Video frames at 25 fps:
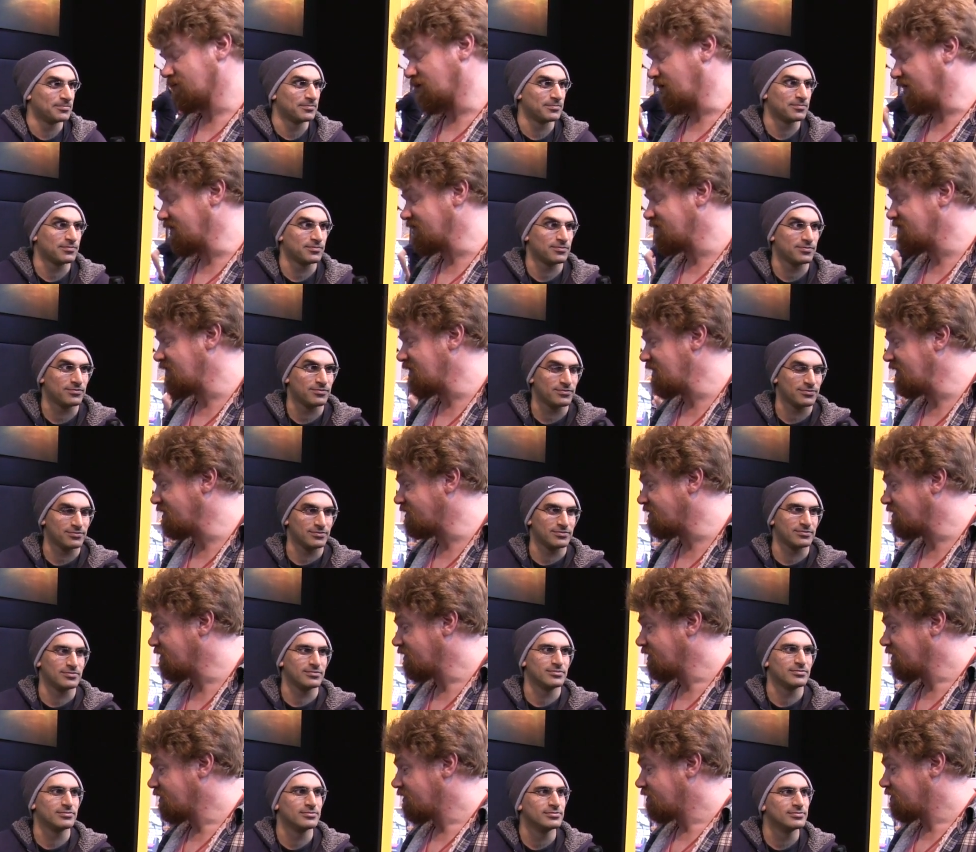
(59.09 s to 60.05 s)
Speaker 1: Well,
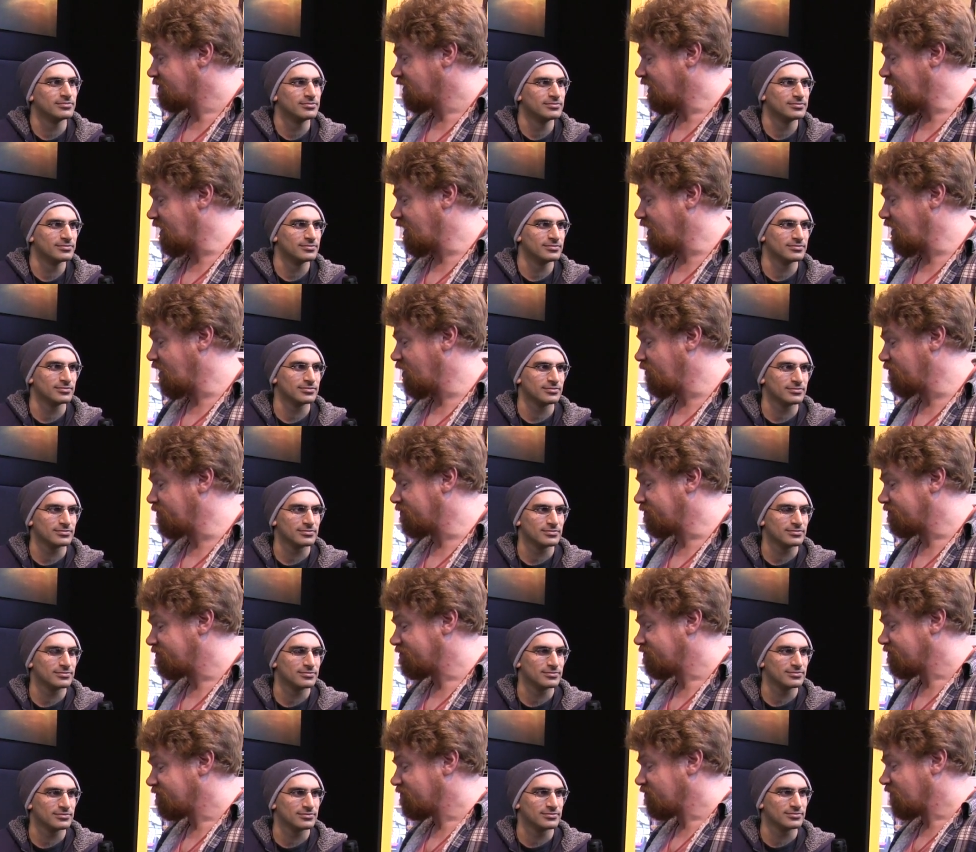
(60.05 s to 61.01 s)
indeed.
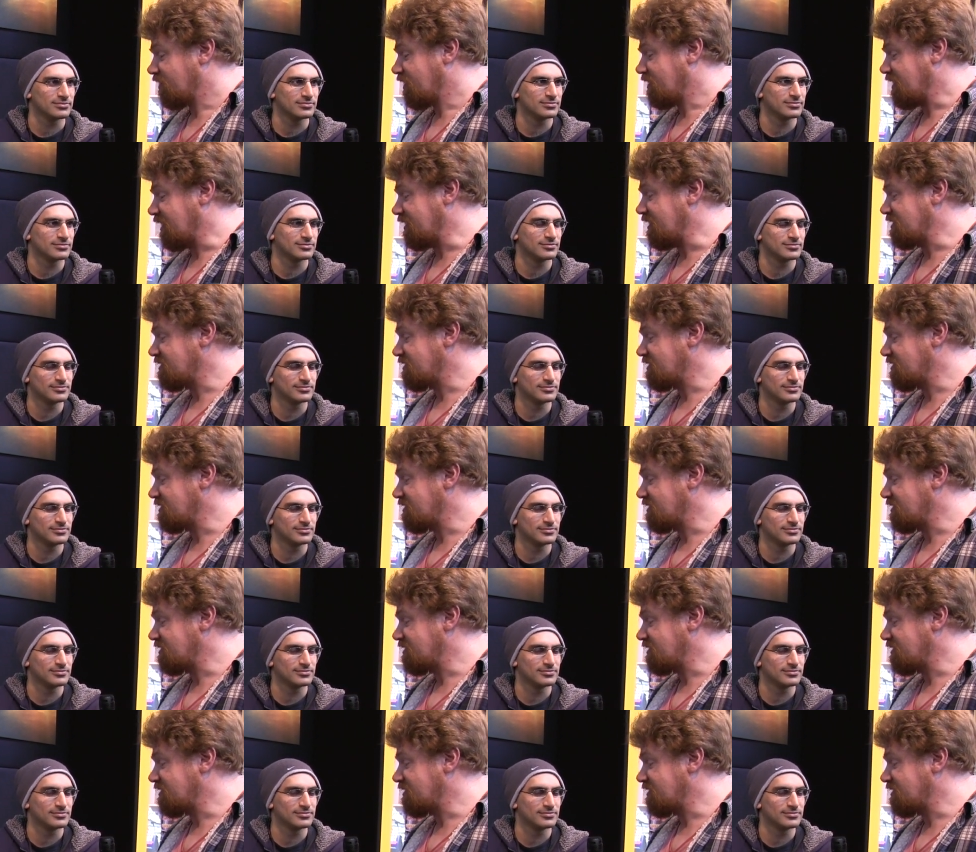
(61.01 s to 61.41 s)
Now